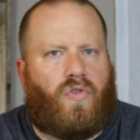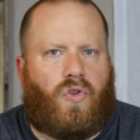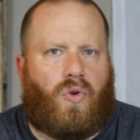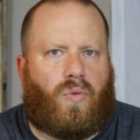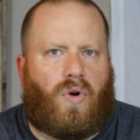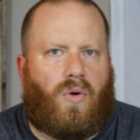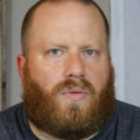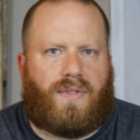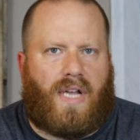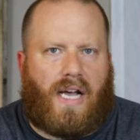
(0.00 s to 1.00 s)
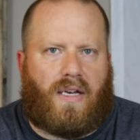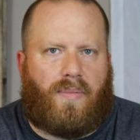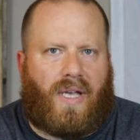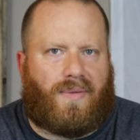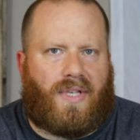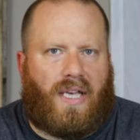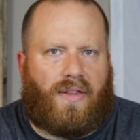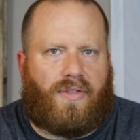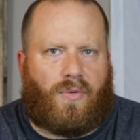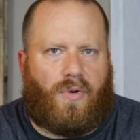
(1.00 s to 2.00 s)
Two-Row is not going to be able to
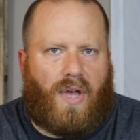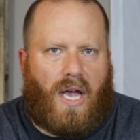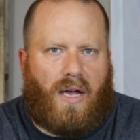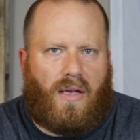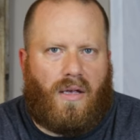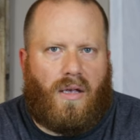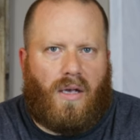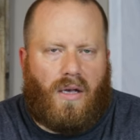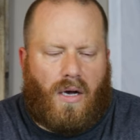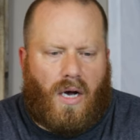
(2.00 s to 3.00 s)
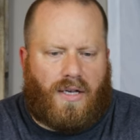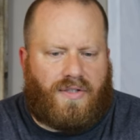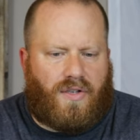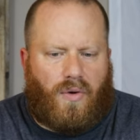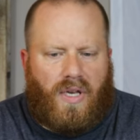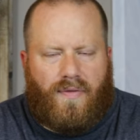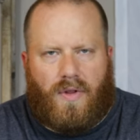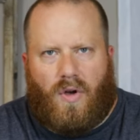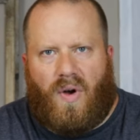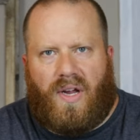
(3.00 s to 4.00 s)
get through that. So
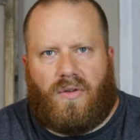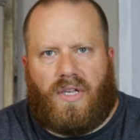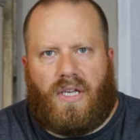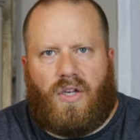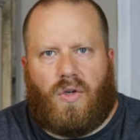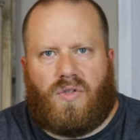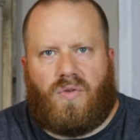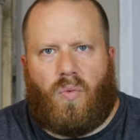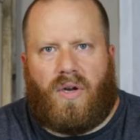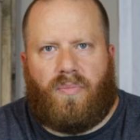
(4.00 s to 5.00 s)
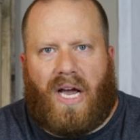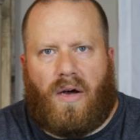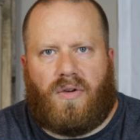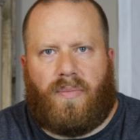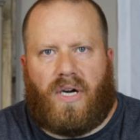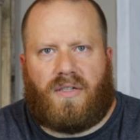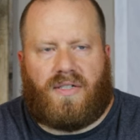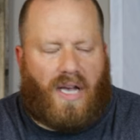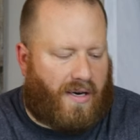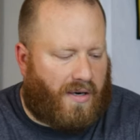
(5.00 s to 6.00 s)
even though I only used 1 pound of
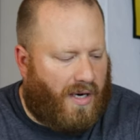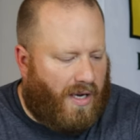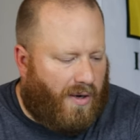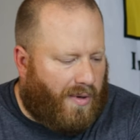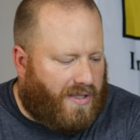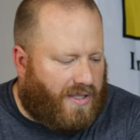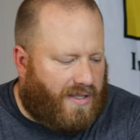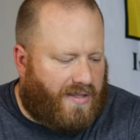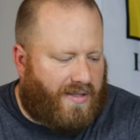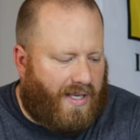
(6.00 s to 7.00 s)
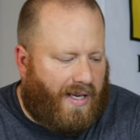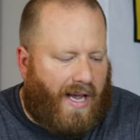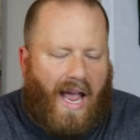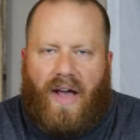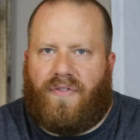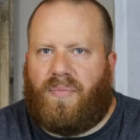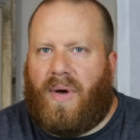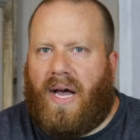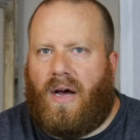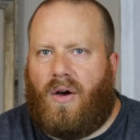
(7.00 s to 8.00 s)
Maris Otter, which is half a
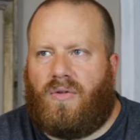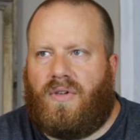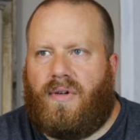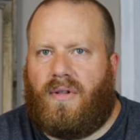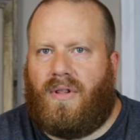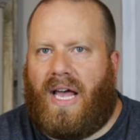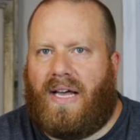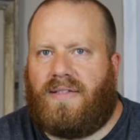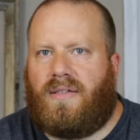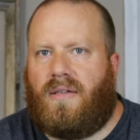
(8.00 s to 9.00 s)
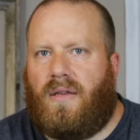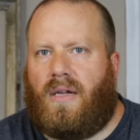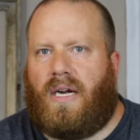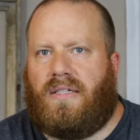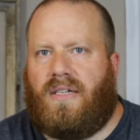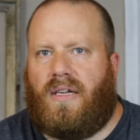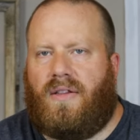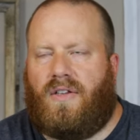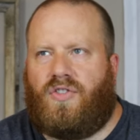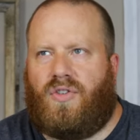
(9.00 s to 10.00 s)
pound less than I
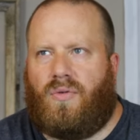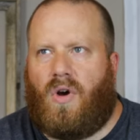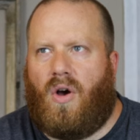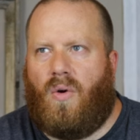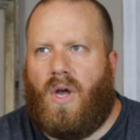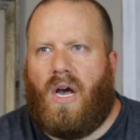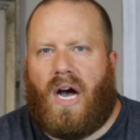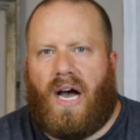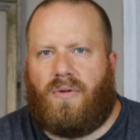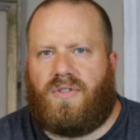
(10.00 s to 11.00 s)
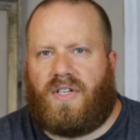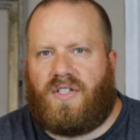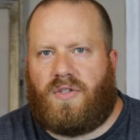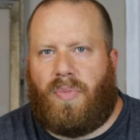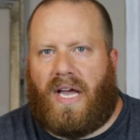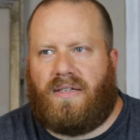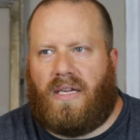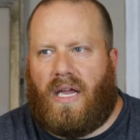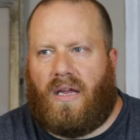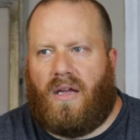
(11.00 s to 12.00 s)
did the Two-Row, I was
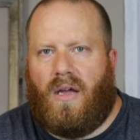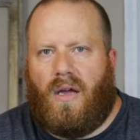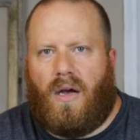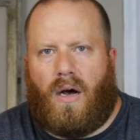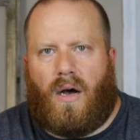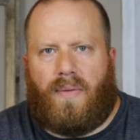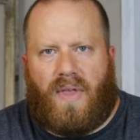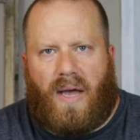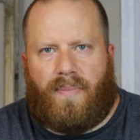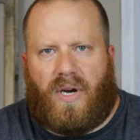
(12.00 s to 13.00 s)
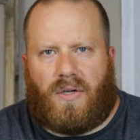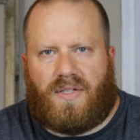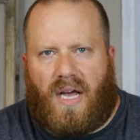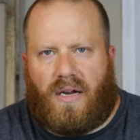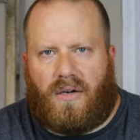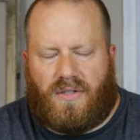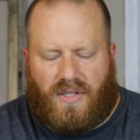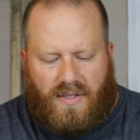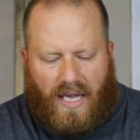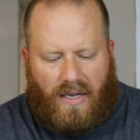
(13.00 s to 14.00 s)
expecting that Maris Otter
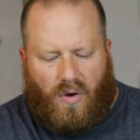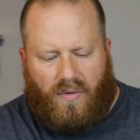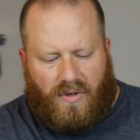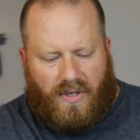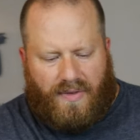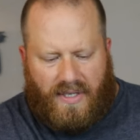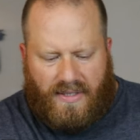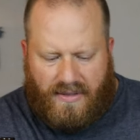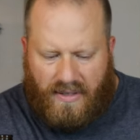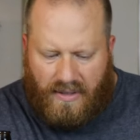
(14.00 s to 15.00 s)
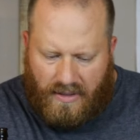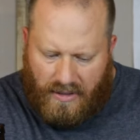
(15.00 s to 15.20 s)
to take over in this.